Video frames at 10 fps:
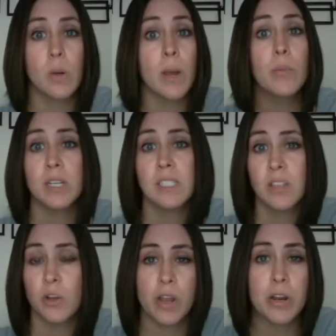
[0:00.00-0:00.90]
I pressed the
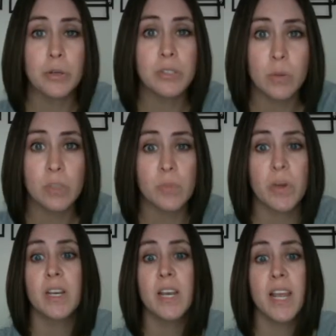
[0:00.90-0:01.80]
create a new sequence
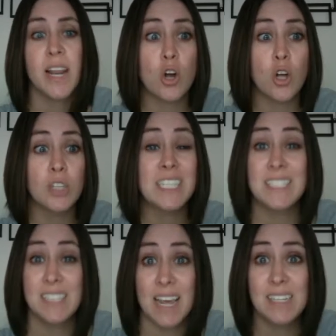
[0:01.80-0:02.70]
button and I called it
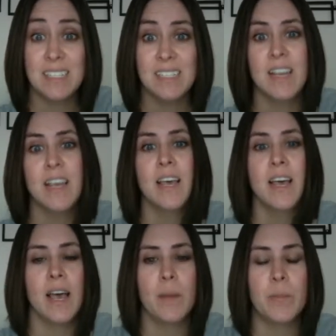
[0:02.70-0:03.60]
test.
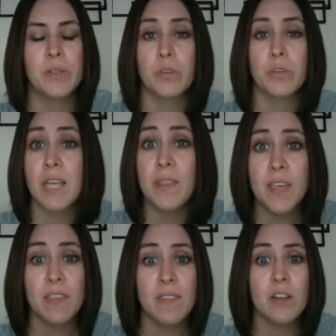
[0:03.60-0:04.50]
Um, and so there's
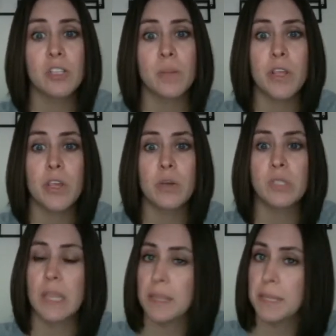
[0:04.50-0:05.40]
nothing in there. So I'm going to
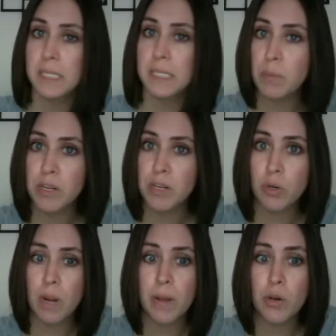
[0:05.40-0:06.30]
use this button to
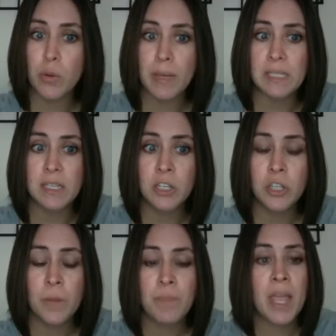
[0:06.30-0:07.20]
create my new message.
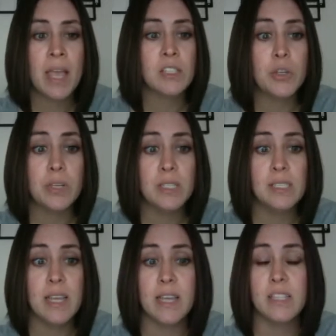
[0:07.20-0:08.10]
And so you can
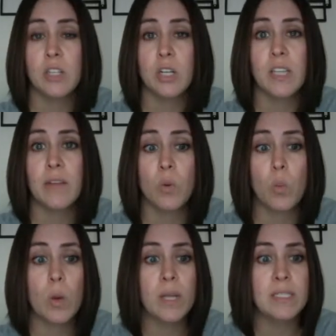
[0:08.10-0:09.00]
see it starts after
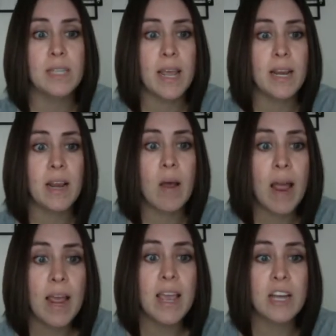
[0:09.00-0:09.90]
one day. Now
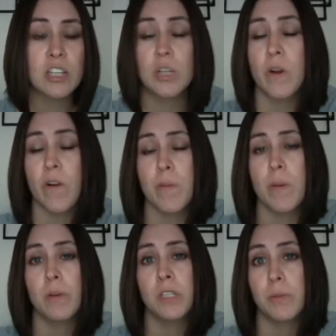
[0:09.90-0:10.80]
I actually, whenever
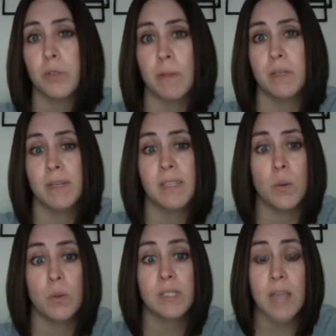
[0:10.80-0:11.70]
people subscribe to my
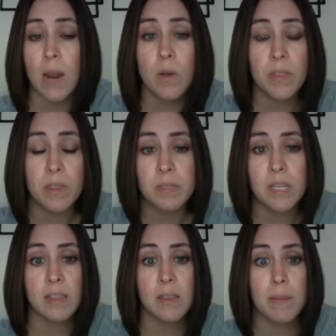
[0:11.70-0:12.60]
sequence, I want them to
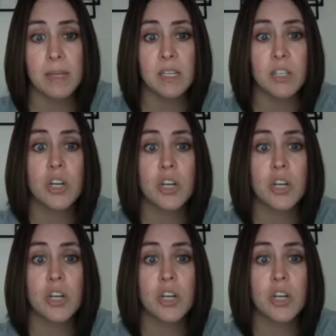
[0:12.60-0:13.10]
get the message